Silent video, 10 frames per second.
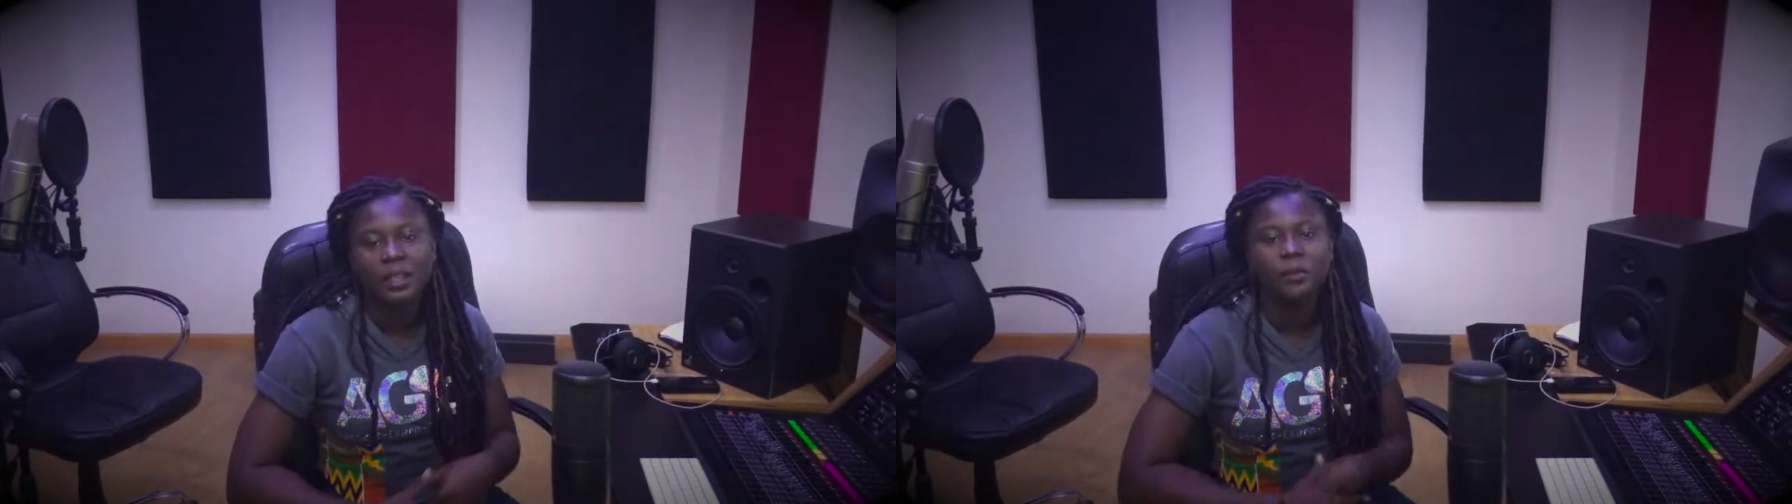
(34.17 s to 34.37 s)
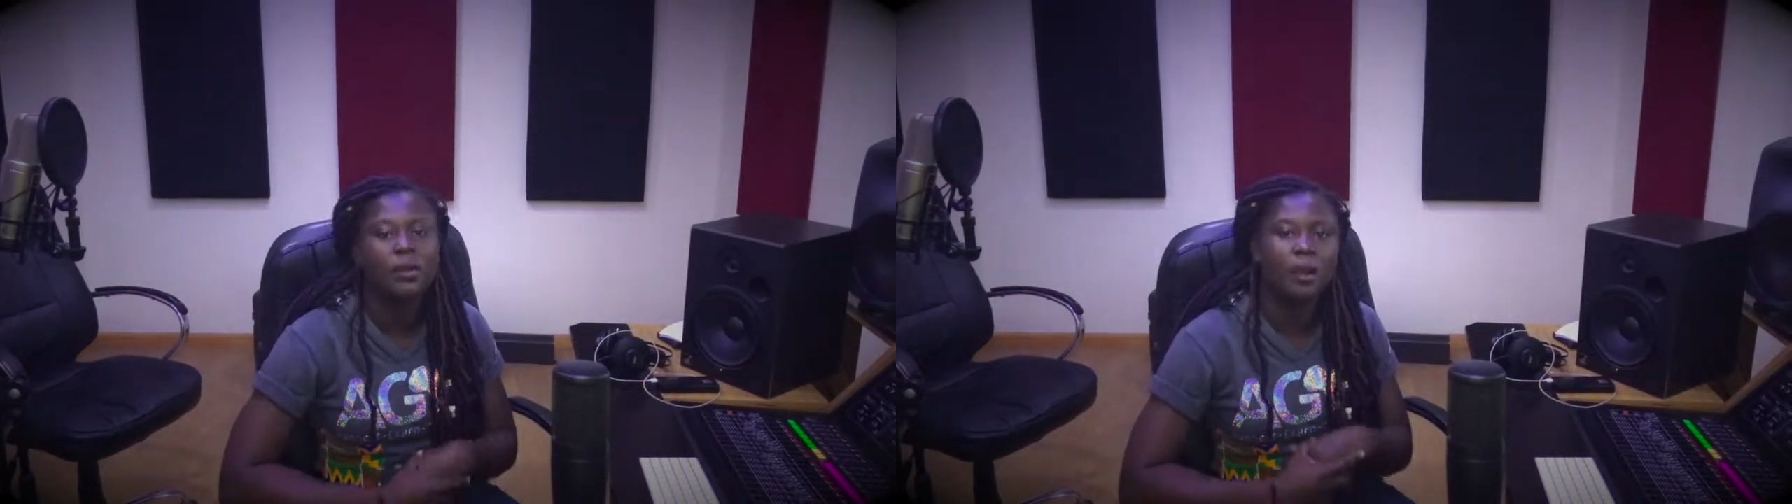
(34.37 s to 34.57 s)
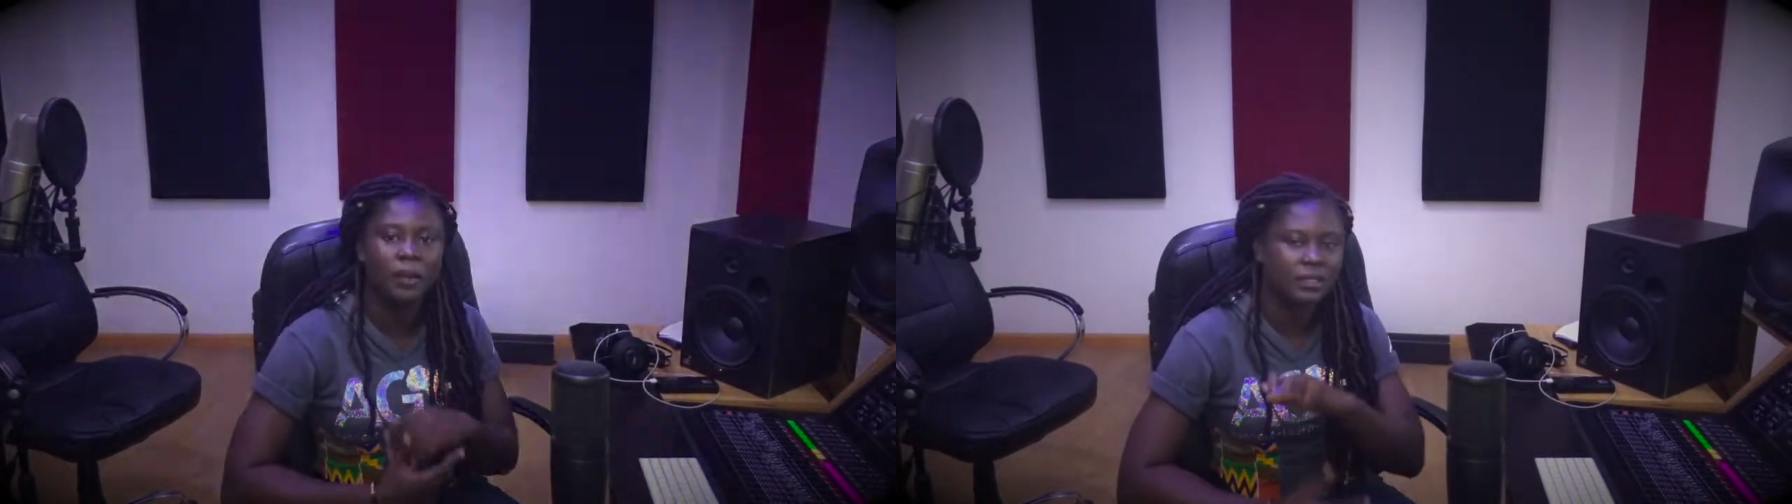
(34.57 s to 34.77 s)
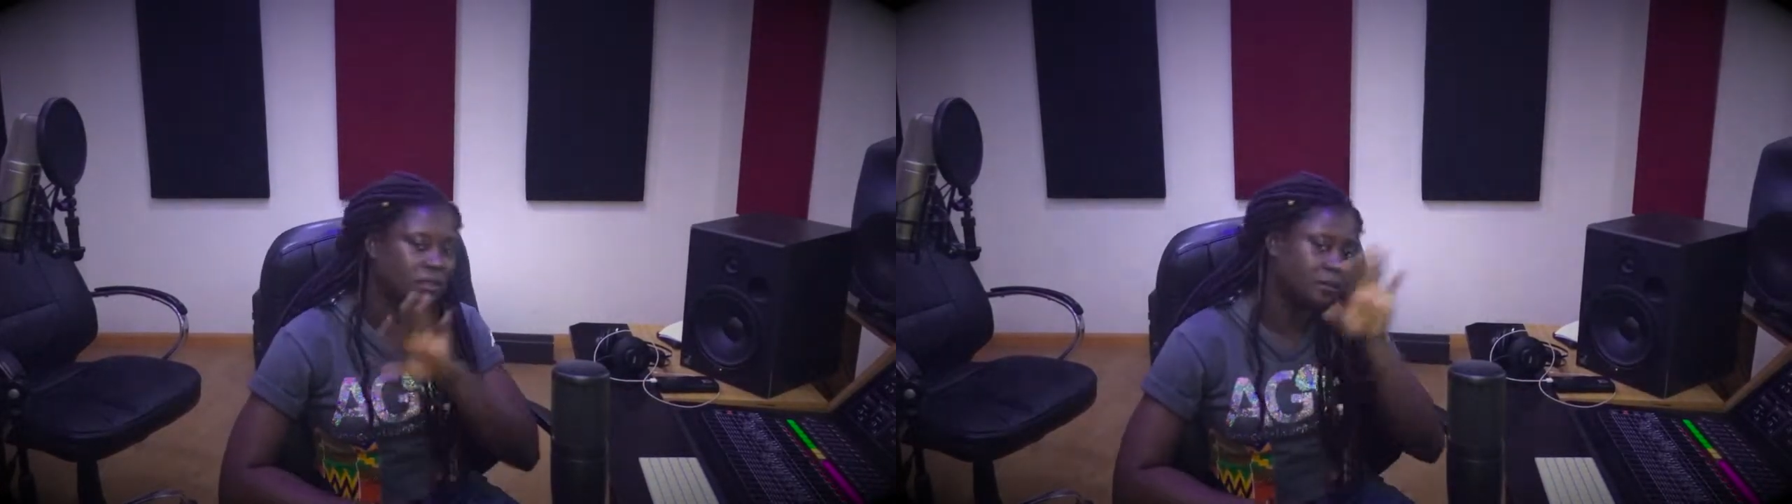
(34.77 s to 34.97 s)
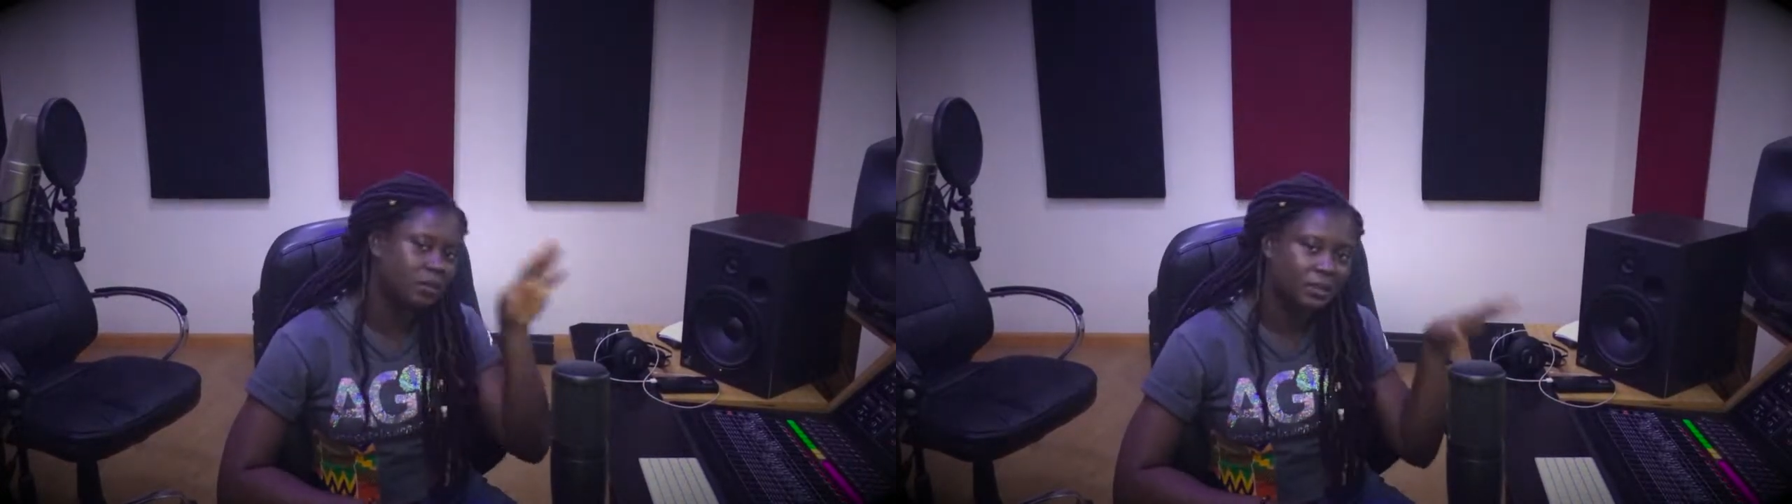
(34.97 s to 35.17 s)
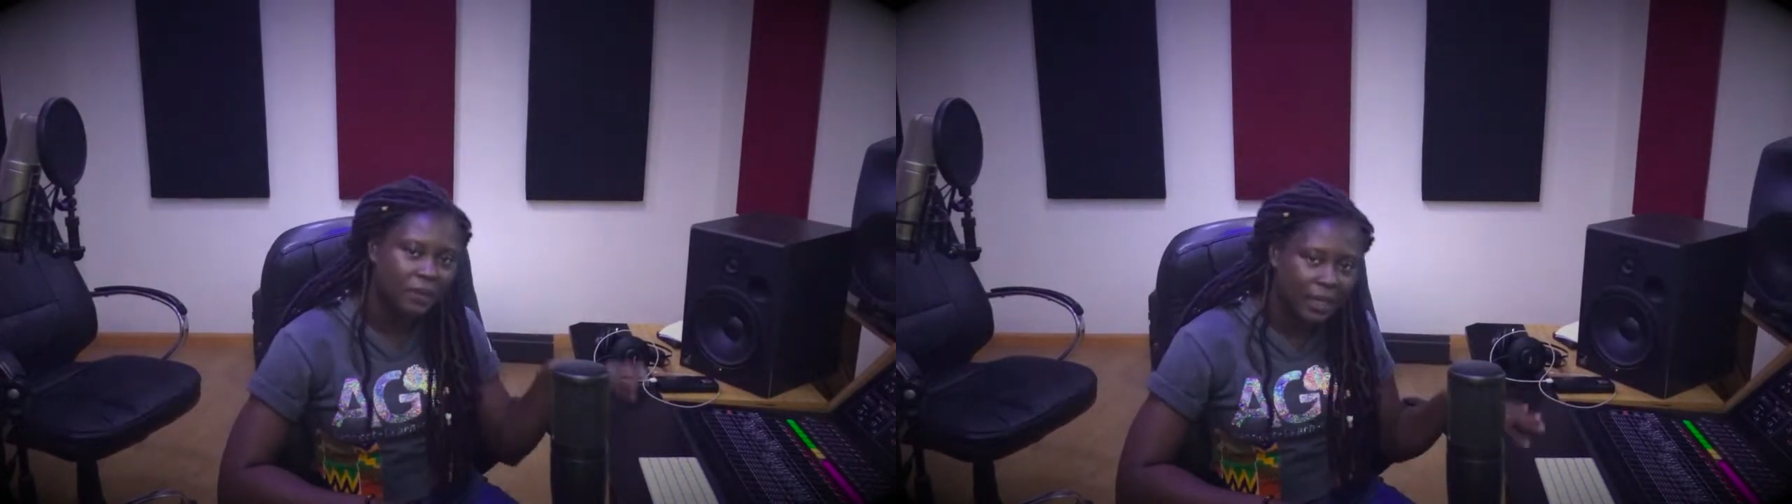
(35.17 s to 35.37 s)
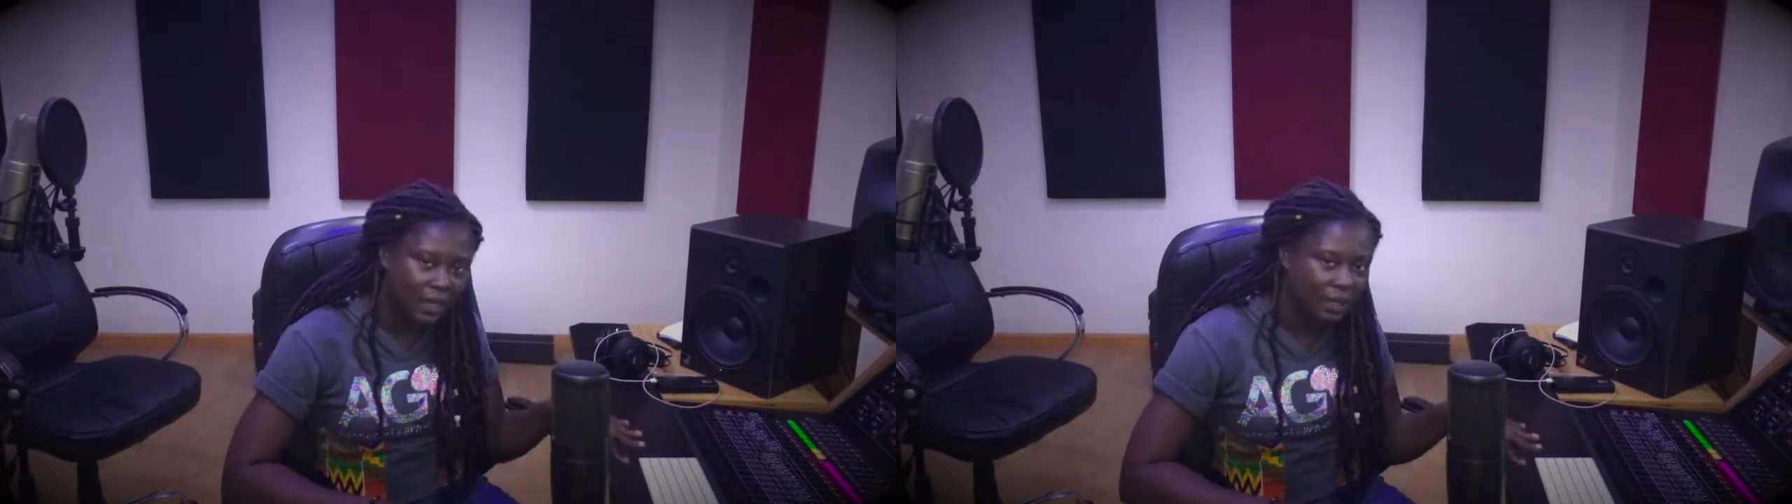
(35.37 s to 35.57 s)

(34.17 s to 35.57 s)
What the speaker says: We'll come back to the beat making